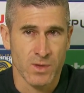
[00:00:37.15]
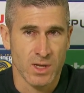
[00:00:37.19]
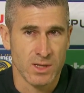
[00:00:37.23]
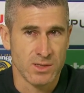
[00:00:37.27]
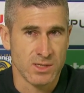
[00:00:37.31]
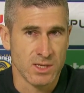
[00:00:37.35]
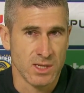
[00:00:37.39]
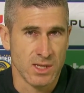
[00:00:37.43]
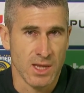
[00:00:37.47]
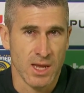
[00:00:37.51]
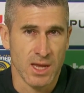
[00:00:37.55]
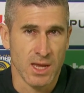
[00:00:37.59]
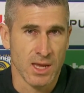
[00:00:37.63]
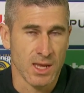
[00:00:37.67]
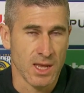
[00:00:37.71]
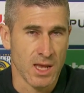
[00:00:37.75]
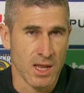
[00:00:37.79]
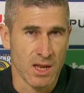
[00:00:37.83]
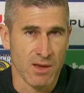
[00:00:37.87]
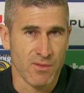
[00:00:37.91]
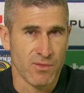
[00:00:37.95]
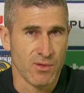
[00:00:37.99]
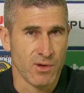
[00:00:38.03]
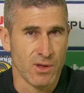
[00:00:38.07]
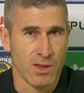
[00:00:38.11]
And today
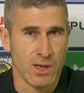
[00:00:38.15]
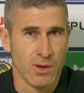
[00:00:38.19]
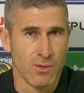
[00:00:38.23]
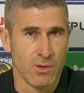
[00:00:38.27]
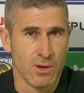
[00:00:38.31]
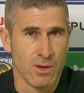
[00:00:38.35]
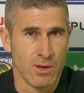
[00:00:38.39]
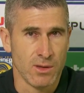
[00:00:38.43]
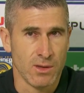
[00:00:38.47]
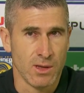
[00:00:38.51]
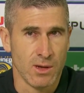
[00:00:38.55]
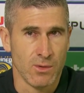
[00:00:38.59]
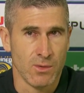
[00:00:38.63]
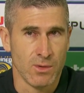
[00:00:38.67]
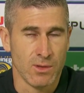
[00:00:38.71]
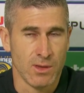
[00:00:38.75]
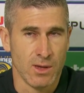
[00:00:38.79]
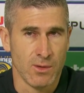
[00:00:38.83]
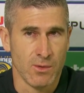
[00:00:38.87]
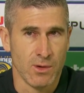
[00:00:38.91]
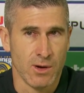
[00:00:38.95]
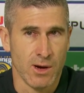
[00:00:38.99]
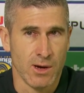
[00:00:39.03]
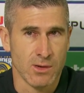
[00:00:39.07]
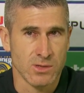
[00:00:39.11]
again, I thought they
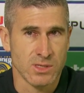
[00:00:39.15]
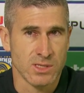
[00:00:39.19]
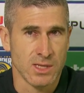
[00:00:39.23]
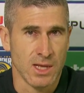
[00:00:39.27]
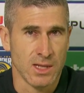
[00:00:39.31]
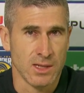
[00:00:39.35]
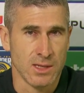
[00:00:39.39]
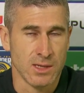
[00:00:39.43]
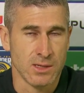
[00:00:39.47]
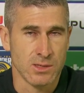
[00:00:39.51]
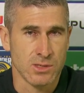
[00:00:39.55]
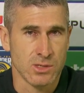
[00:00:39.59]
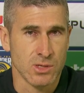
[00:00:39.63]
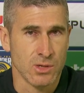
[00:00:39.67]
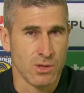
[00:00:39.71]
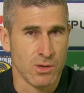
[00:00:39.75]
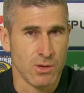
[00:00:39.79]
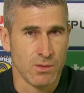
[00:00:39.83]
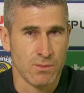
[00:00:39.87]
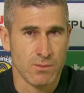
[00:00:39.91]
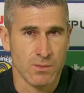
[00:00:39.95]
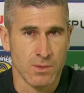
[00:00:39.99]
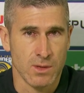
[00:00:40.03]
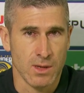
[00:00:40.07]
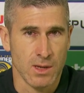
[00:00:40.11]
were outstanding.
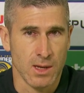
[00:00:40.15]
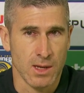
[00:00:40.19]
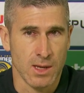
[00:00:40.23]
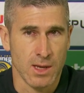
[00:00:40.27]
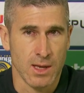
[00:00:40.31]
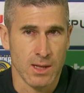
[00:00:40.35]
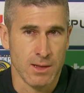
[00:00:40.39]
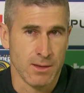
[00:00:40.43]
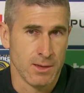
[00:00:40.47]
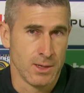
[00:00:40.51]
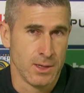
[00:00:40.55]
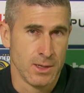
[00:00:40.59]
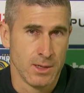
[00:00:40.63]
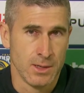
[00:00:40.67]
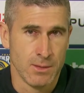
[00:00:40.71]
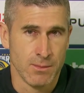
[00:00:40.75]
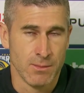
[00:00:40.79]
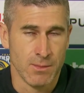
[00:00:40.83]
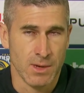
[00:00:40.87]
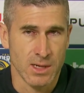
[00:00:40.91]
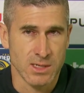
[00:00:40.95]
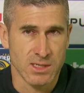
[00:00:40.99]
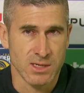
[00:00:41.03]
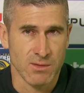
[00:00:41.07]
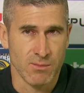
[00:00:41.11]
So yeah, again,
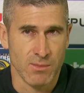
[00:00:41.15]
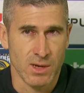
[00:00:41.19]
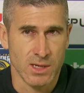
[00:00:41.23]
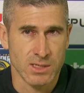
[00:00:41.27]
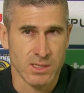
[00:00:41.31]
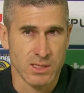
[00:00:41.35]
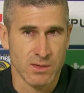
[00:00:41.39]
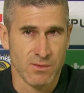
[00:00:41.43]
massive